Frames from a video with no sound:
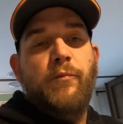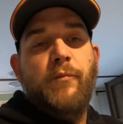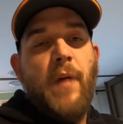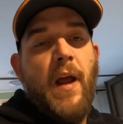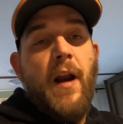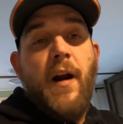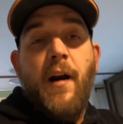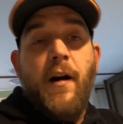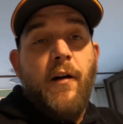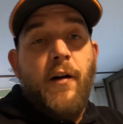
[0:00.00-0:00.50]

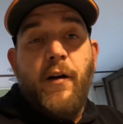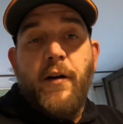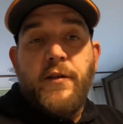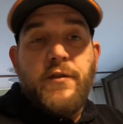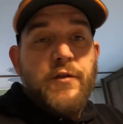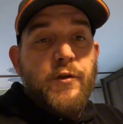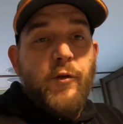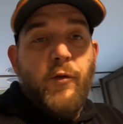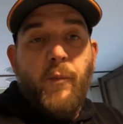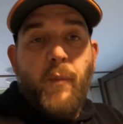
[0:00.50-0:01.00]
hair or
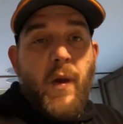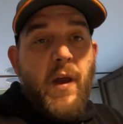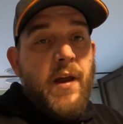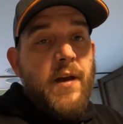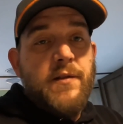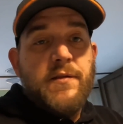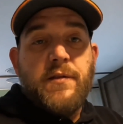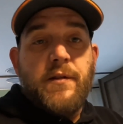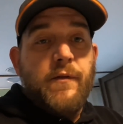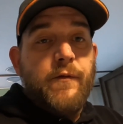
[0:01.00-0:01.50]

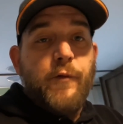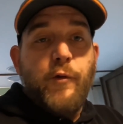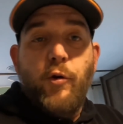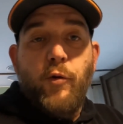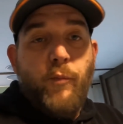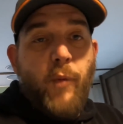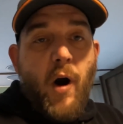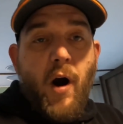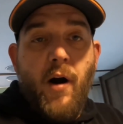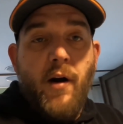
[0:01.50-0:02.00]
toothpaste or
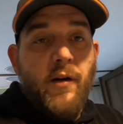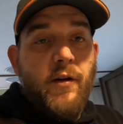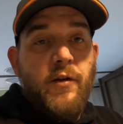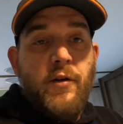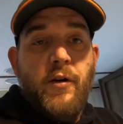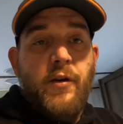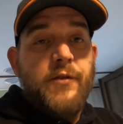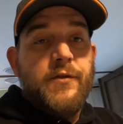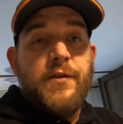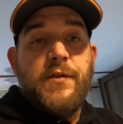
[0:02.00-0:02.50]
food
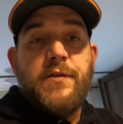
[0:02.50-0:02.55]
particles